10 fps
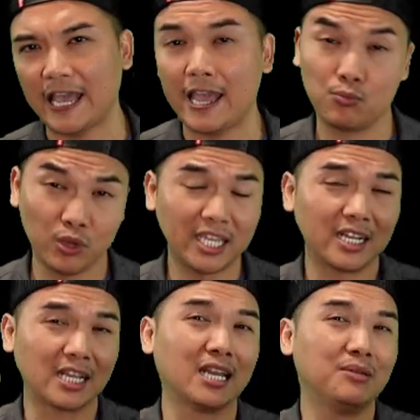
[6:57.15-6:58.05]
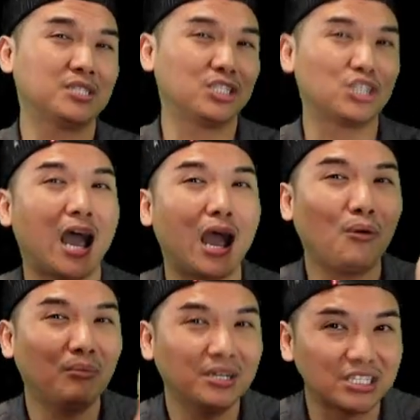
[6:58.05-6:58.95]
And we get a glimpse into
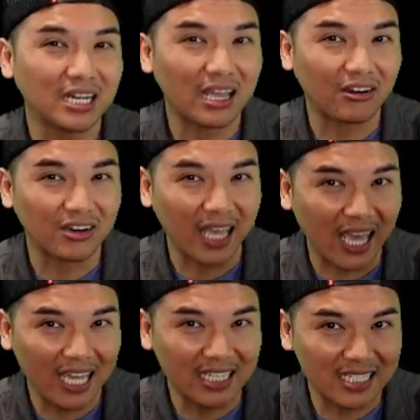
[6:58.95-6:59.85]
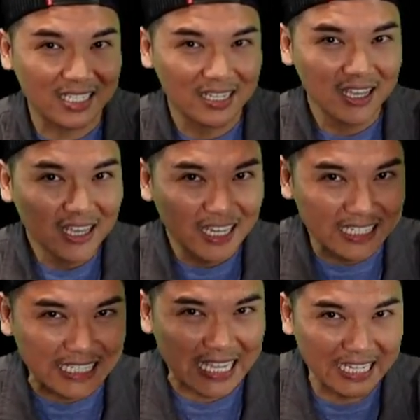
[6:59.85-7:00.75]
how much Larry hates
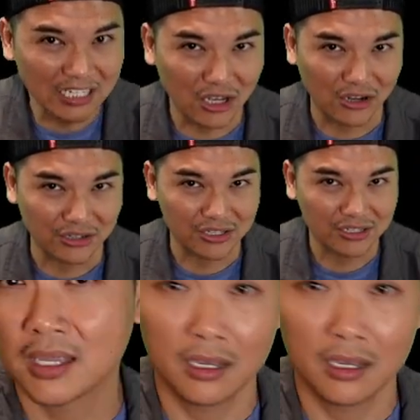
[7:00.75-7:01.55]
his in-laws.